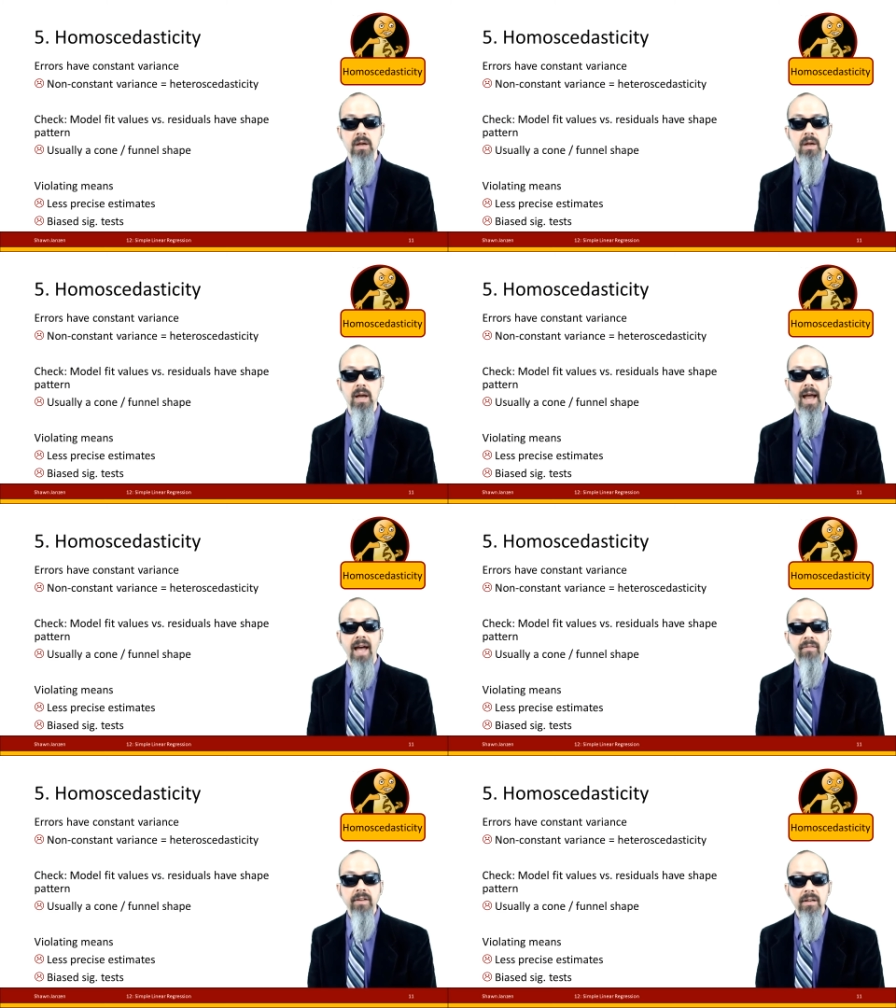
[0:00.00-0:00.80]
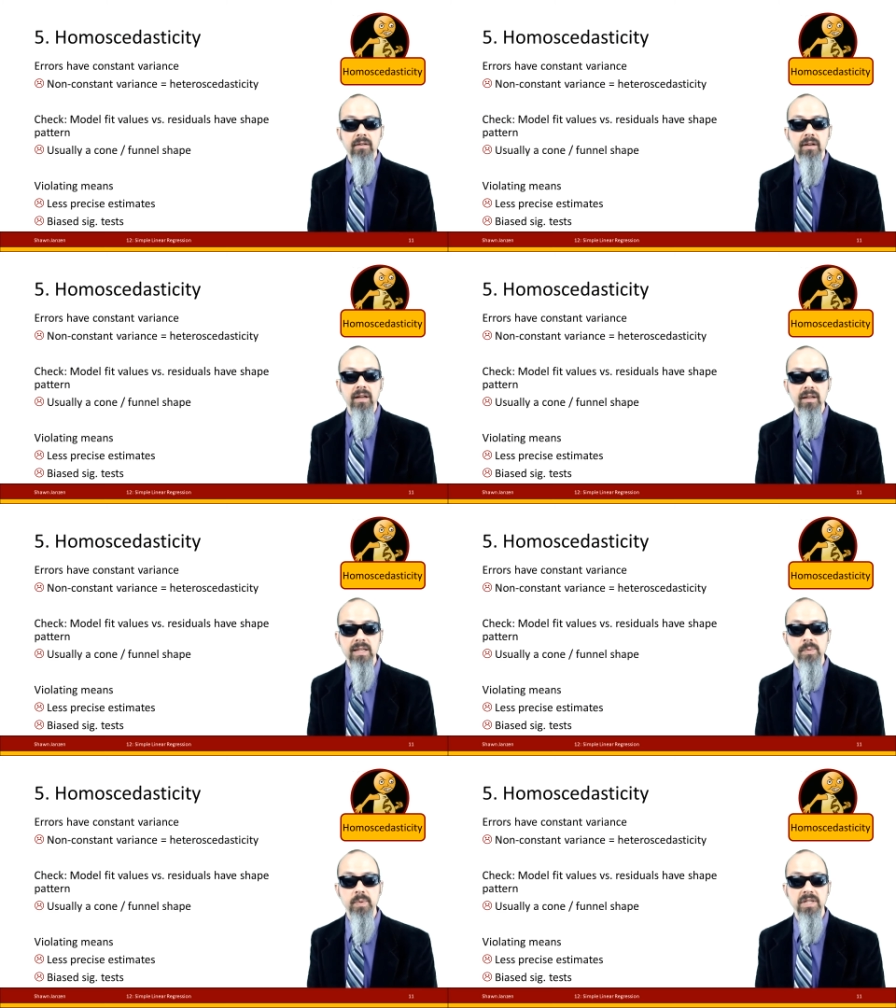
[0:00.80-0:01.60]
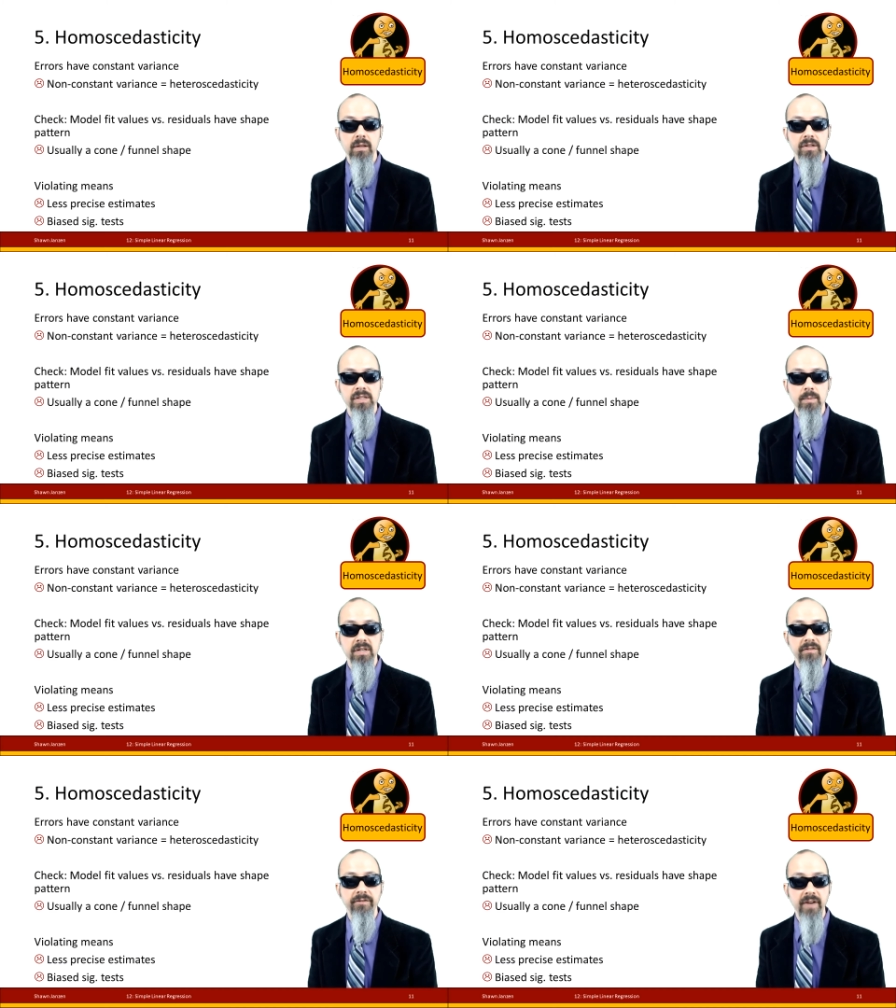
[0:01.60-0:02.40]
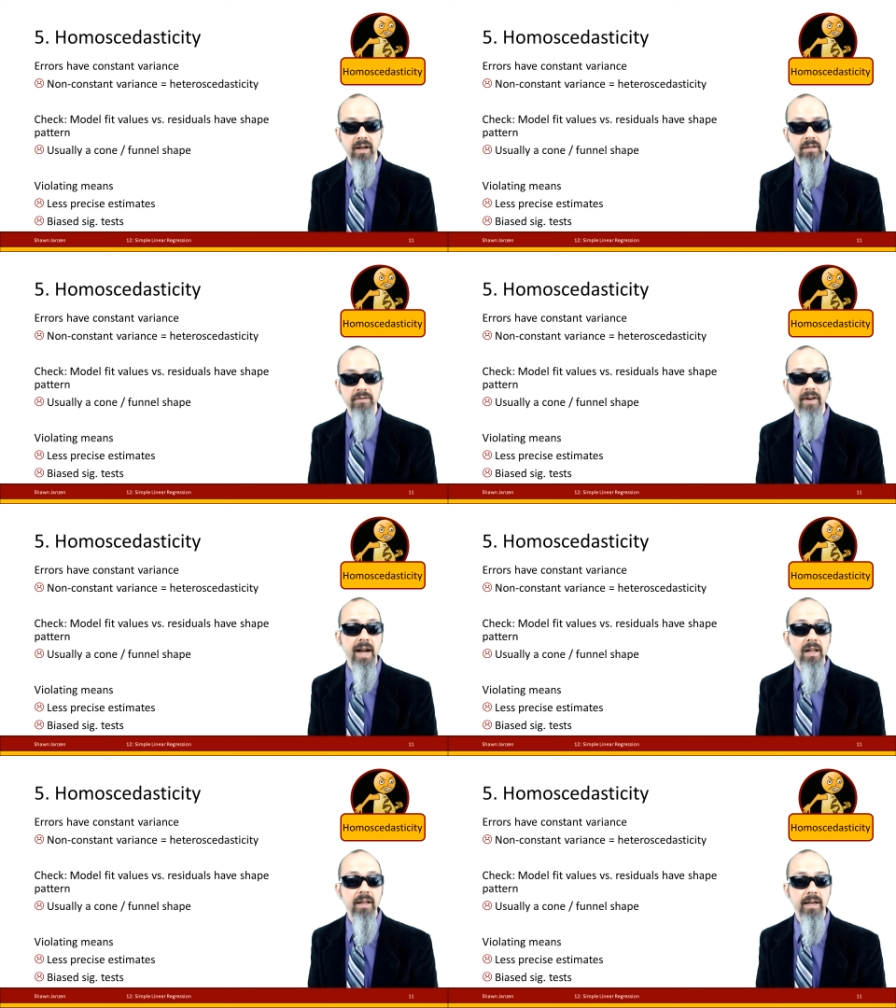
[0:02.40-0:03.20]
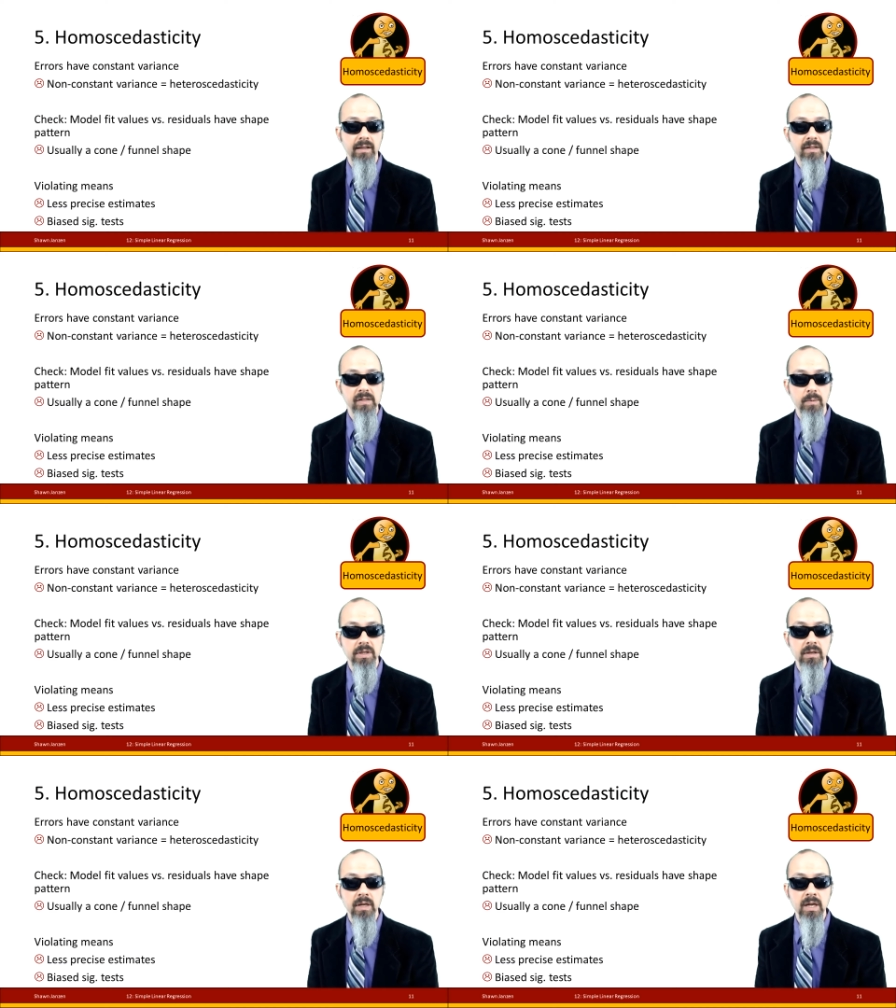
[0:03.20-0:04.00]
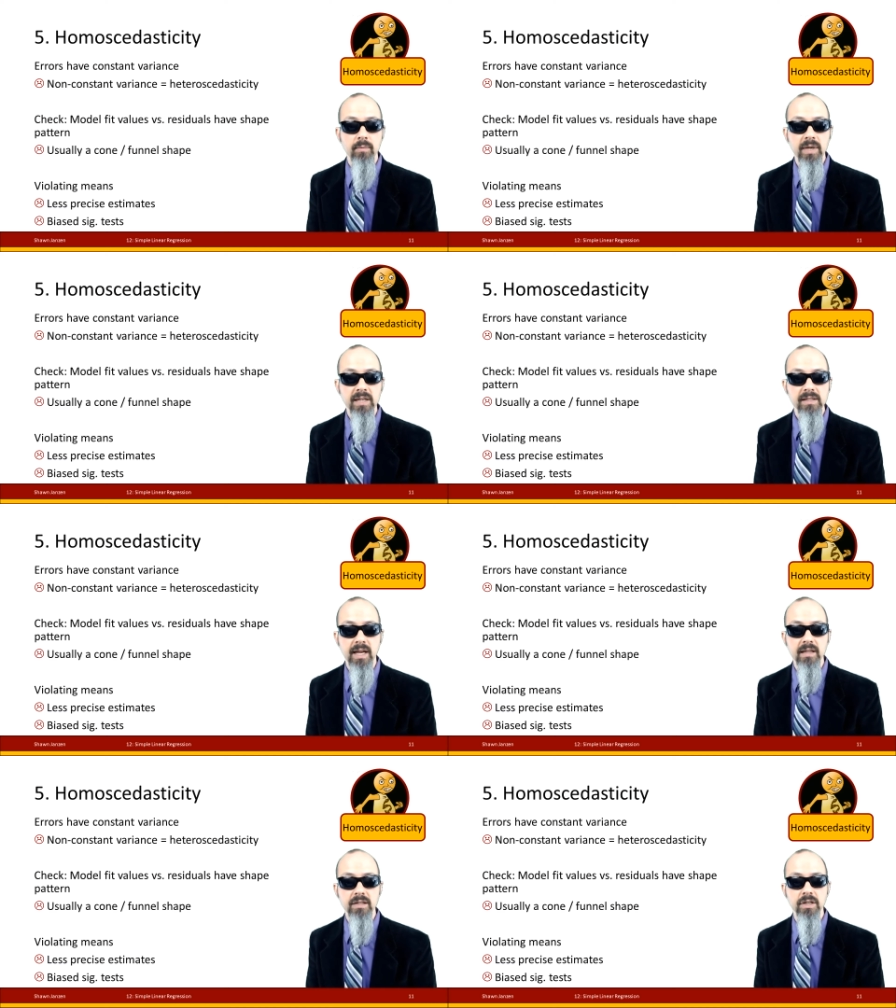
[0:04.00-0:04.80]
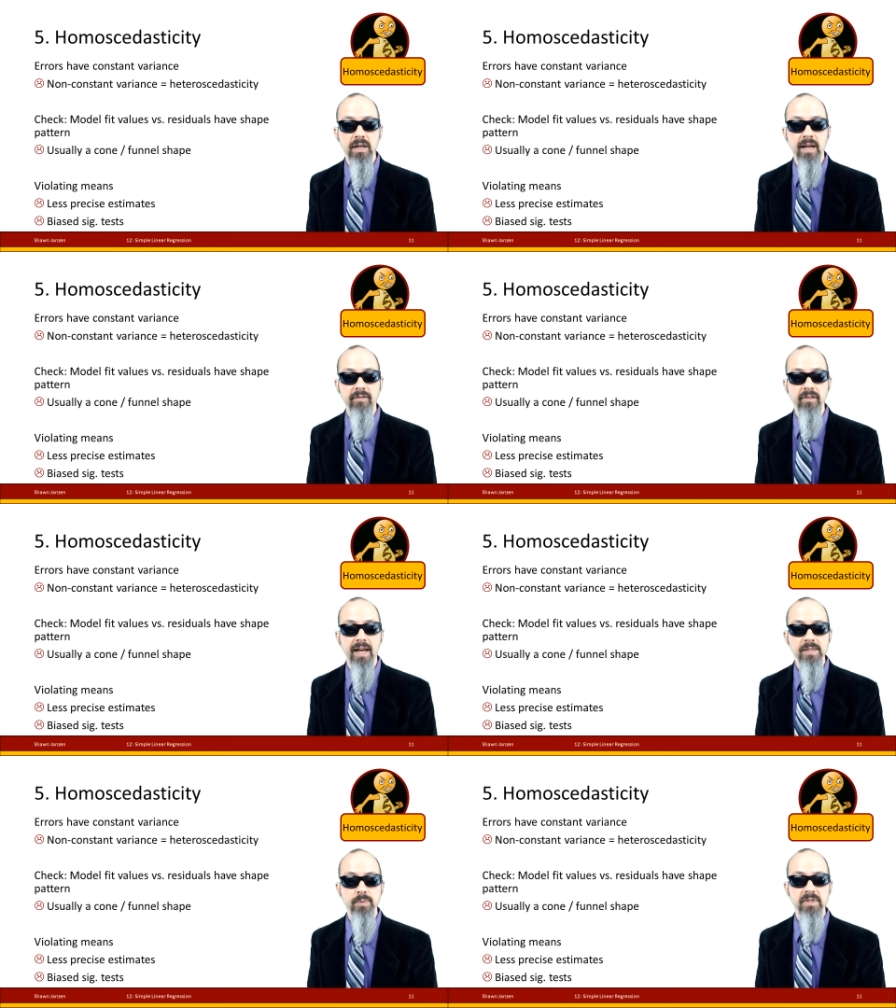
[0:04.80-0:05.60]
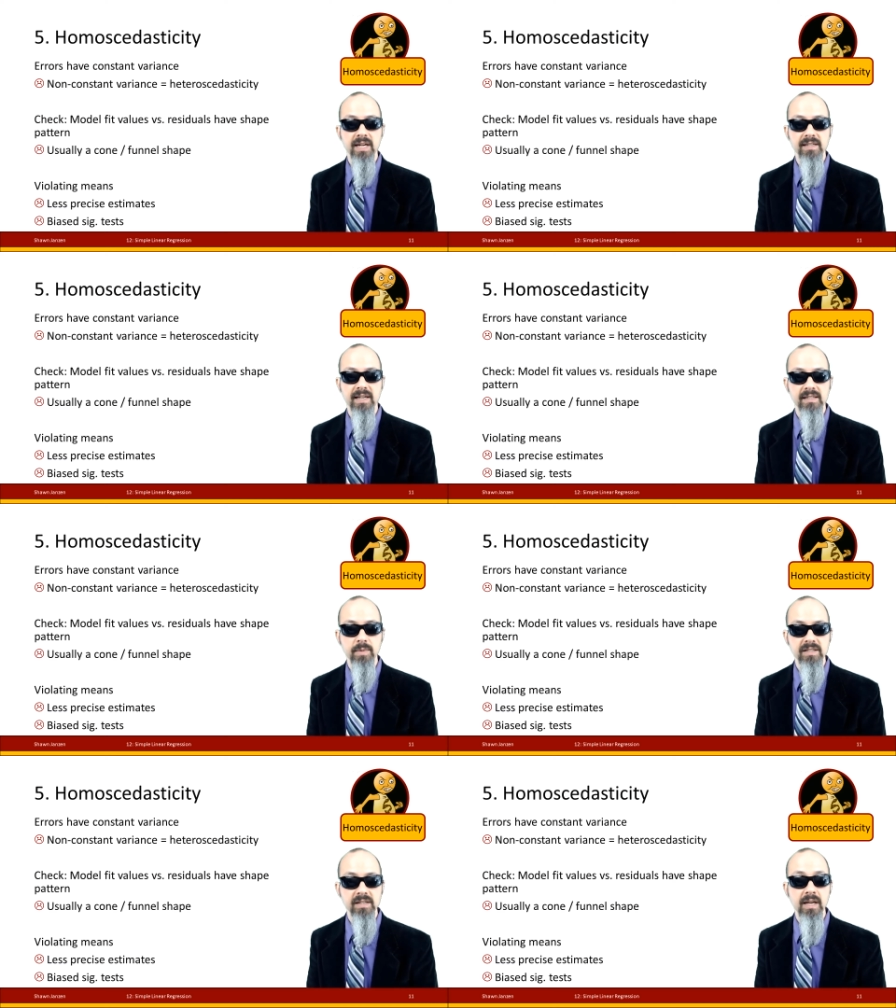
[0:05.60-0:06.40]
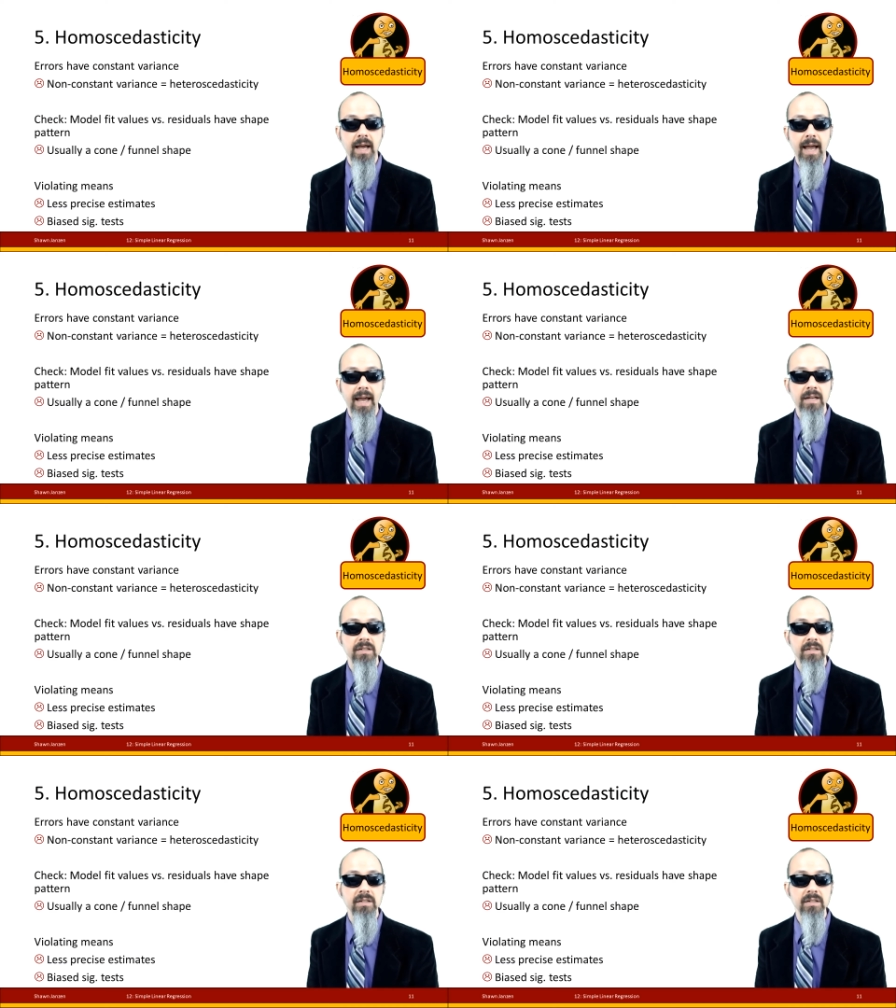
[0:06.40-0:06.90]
Having this particular assumption failed, violating the assumption, means again that you're going to have less precise estimates and your